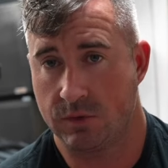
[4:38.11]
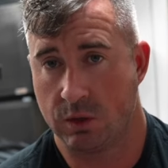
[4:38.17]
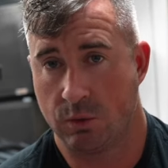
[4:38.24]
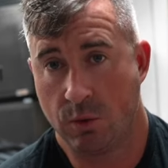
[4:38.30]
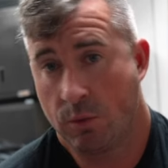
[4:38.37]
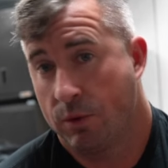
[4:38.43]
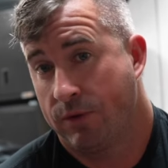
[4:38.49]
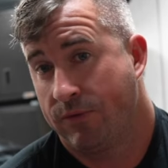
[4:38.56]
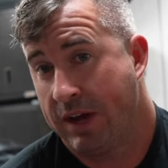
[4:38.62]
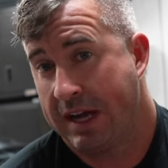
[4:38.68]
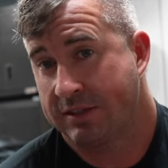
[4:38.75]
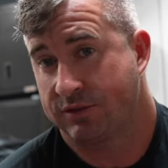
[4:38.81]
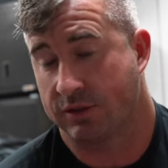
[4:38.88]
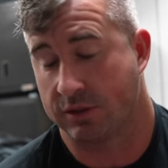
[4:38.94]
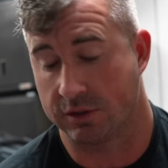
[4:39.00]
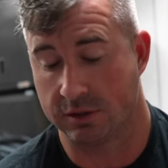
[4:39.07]
We went
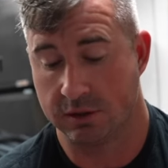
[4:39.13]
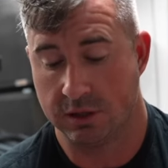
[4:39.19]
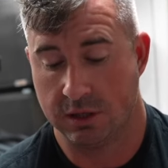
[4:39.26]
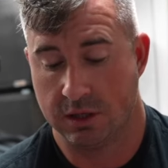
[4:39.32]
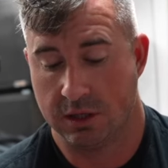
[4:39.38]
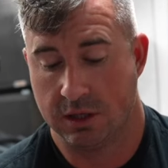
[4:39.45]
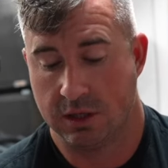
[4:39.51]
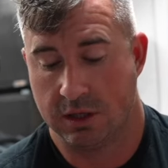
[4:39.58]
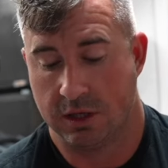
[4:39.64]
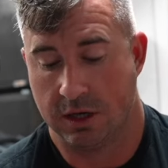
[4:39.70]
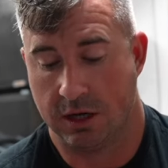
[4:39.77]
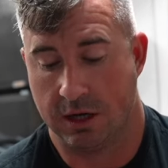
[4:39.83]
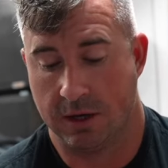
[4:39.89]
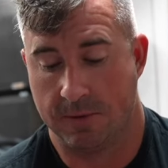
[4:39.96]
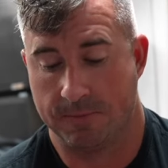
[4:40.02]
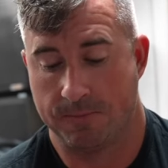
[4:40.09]
faster.
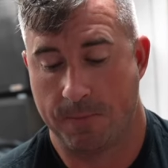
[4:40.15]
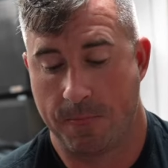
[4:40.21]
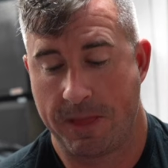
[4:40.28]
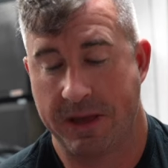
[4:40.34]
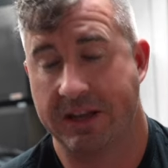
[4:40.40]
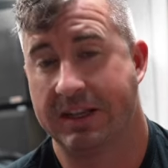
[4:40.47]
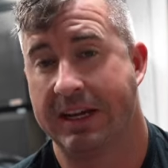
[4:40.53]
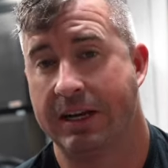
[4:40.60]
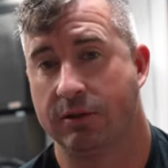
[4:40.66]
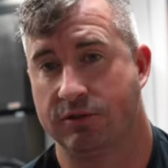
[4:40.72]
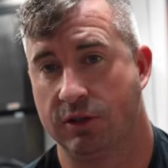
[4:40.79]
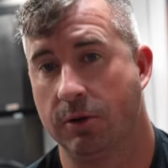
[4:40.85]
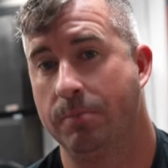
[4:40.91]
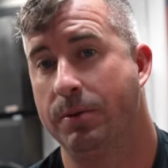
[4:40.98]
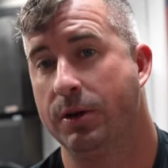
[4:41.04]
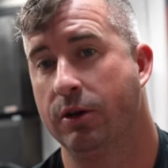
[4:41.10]
And again, it was
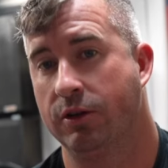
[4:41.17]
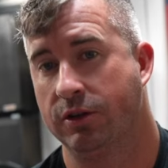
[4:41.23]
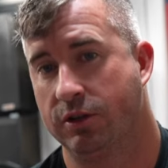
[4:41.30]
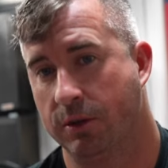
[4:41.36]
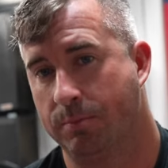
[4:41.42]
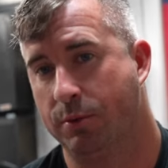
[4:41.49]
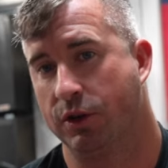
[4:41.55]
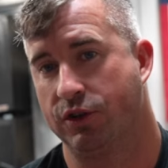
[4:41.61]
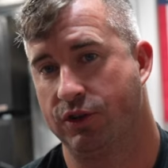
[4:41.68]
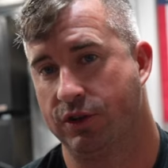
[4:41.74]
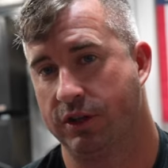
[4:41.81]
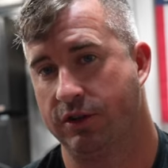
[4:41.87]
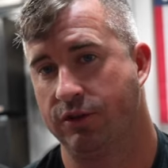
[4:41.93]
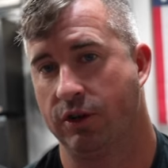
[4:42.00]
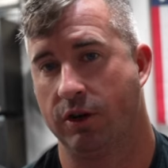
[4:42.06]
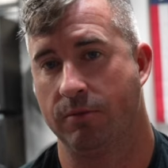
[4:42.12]
the ability to push
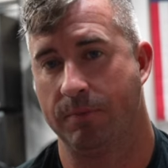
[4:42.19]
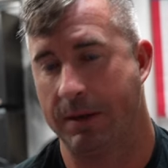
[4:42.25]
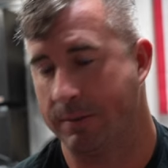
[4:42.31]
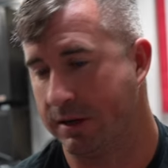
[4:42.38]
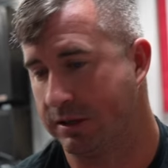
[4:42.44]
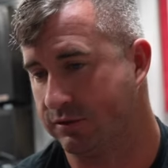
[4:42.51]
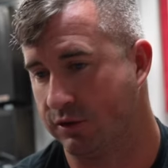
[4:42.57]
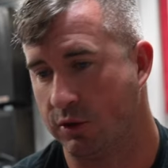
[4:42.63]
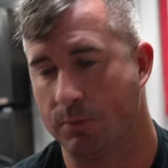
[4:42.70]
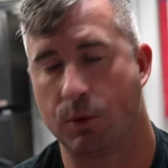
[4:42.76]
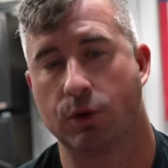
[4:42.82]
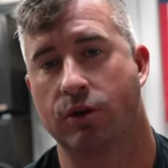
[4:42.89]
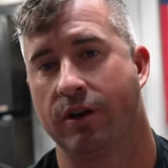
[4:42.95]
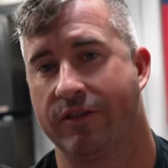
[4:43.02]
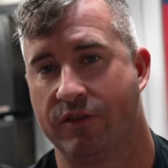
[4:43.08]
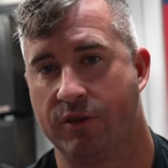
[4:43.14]
it, you know, maybe I was a little more
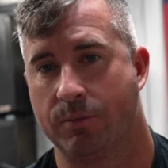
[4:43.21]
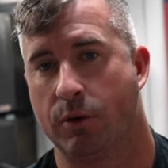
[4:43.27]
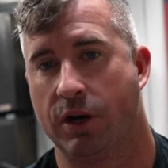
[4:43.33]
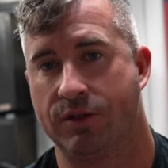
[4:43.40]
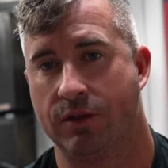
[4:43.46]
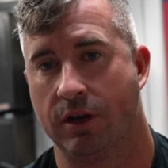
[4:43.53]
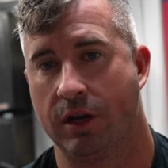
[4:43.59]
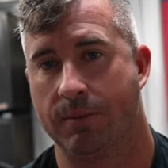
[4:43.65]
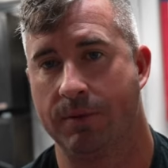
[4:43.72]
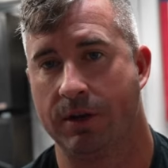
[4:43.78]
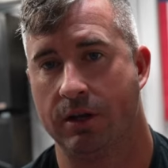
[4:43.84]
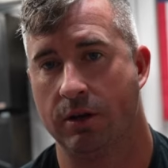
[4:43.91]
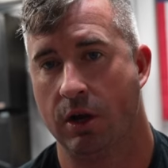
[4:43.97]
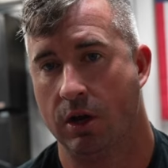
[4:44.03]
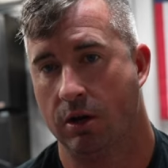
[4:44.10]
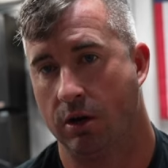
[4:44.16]
comfortable at the
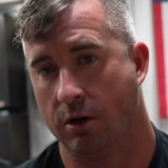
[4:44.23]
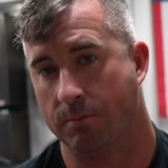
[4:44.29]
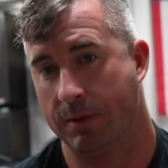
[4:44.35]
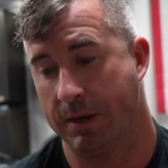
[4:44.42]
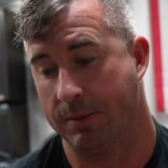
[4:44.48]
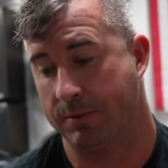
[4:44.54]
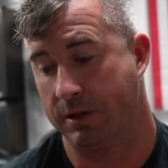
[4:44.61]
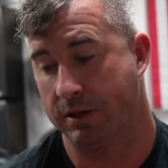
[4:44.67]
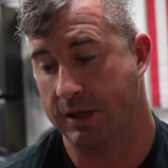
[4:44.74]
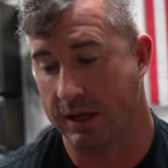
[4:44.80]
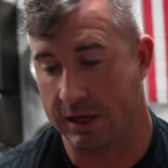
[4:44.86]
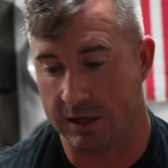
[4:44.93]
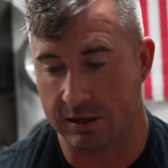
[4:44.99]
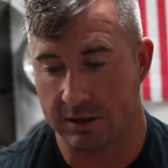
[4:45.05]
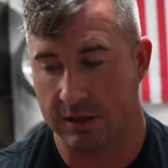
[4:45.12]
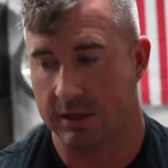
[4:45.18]
limit, or maybe
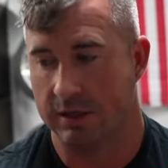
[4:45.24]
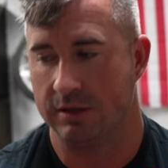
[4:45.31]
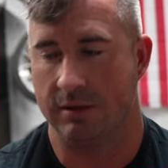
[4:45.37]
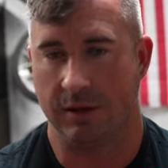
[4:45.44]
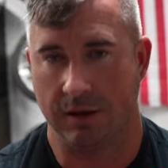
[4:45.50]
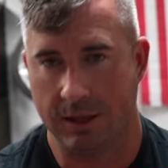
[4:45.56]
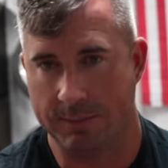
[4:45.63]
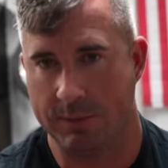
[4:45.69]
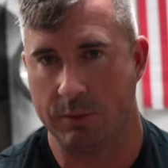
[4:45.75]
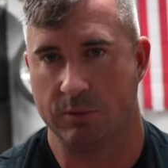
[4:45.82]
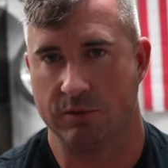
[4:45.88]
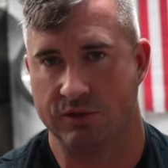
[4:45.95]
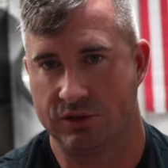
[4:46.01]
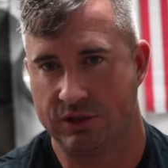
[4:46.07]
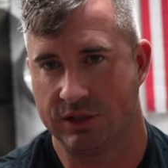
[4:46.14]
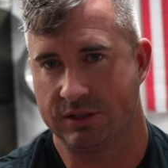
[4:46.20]
again, the limit
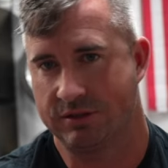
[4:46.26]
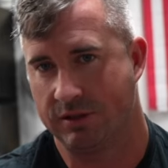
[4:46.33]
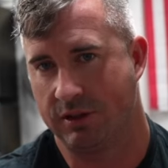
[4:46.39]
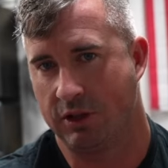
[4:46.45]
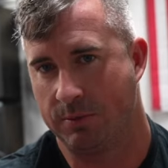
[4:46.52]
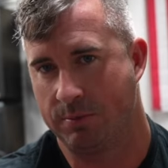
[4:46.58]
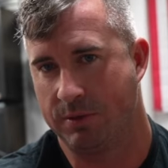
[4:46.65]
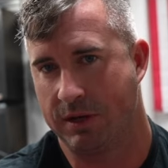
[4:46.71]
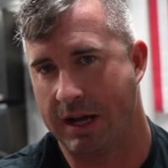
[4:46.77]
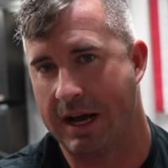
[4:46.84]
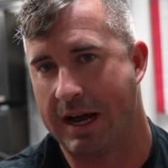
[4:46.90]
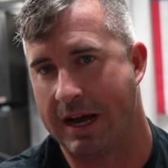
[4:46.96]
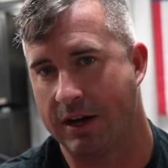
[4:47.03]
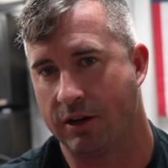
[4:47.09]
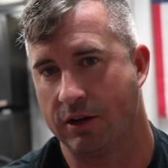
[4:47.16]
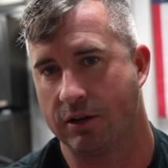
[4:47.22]
was just a little bit
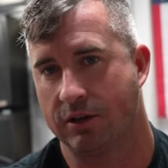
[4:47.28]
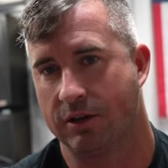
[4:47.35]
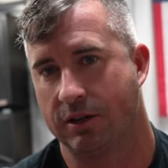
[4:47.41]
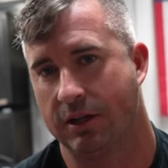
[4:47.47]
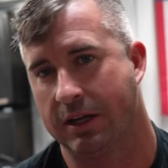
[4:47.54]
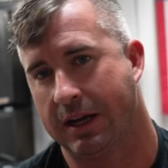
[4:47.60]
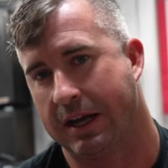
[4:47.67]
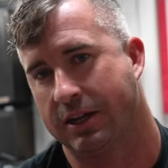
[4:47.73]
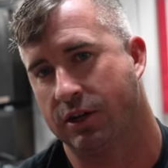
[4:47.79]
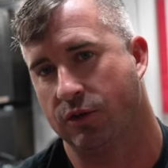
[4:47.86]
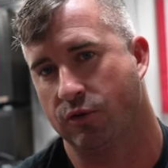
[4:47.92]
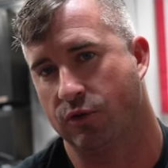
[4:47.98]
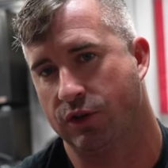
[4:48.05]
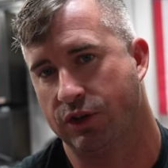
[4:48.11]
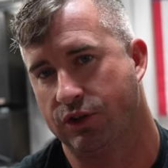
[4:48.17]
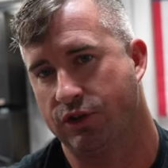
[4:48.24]
higher and I can
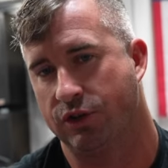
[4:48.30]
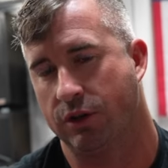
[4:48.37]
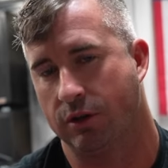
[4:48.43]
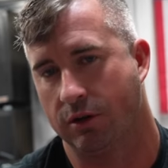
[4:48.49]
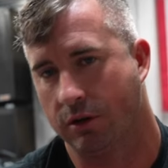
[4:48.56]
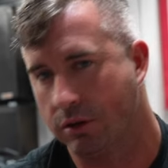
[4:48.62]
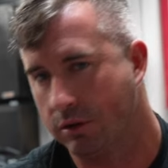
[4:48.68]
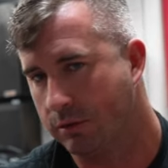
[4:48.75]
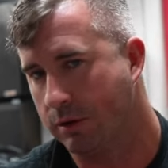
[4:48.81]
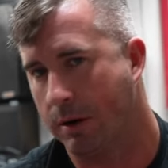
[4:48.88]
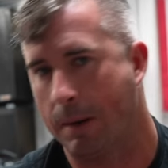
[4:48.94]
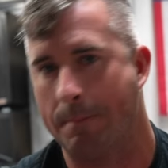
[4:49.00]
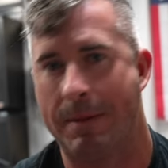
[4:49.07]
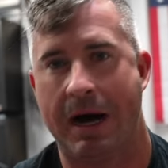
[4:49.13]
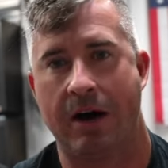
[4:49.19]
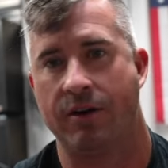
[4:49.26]
reach, you know, a
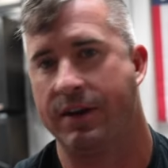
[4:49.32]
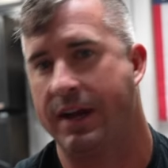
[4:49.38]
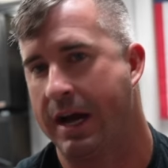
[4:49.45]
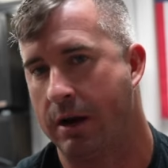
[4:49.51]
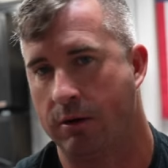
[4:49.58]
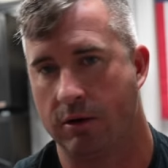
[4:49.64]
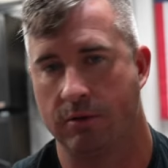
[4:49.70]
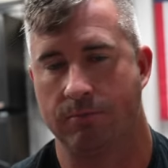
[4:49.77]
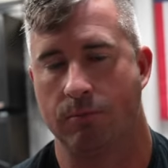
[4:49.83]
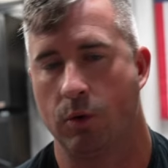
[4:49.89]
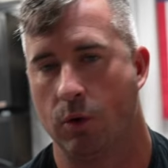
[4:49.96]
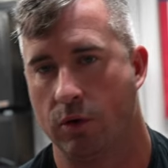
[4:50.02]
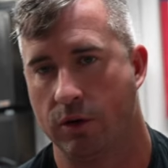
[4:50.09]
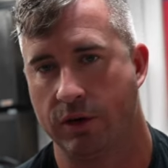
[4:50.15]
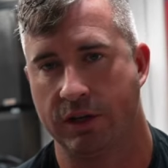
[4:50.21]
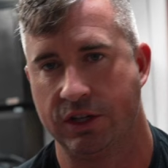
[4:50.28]
mile an hour
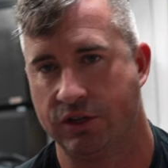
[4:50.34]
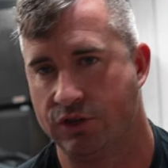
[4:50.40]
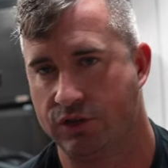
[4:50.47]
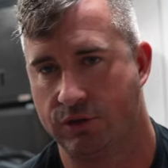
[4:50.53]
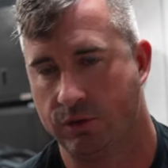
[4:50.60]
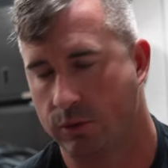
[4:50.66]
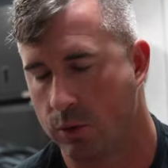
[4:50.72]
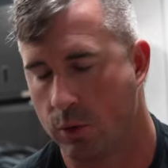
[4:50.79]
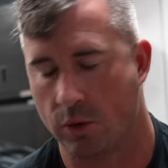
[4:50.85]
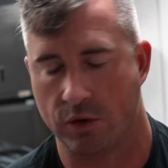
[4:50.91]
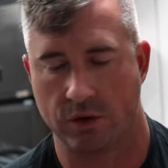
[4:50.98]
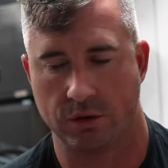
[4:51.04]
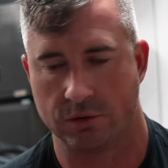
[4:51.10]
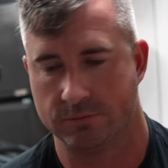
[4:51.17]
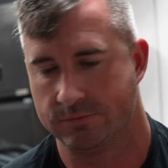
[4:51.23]
more in each corner.